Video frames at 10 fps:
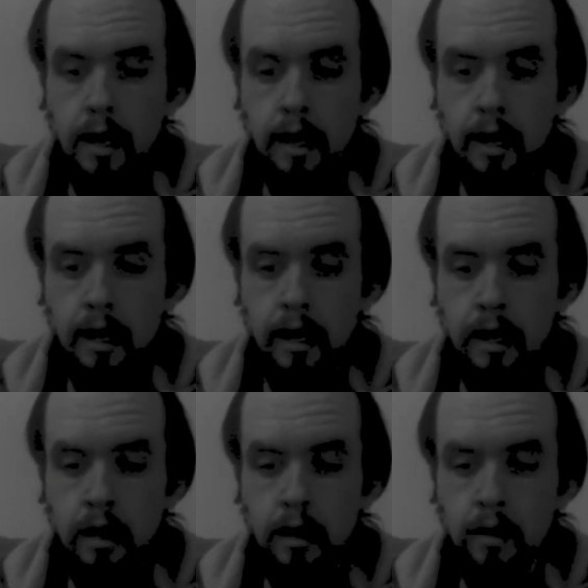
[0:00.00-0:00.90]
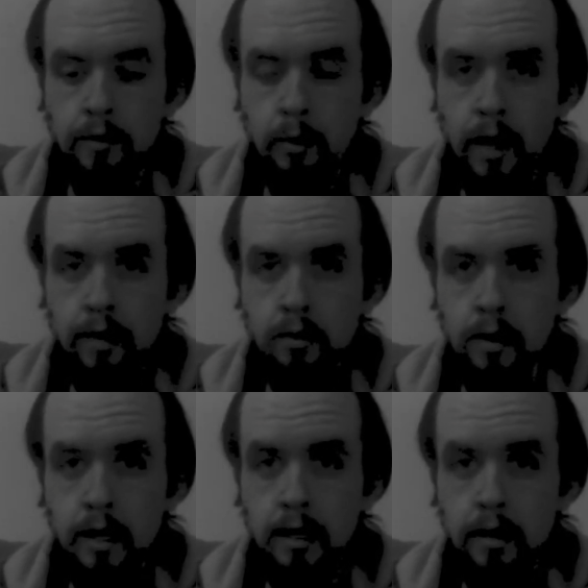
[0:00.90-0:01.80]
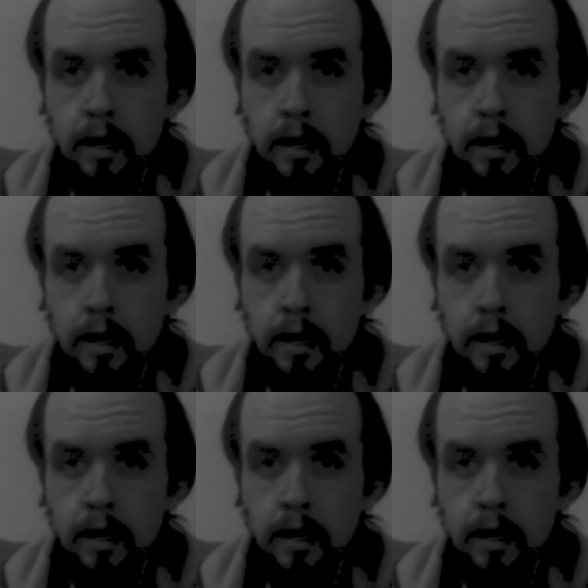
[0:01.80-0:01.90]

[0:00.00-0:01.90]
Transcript: And if you haven't read it,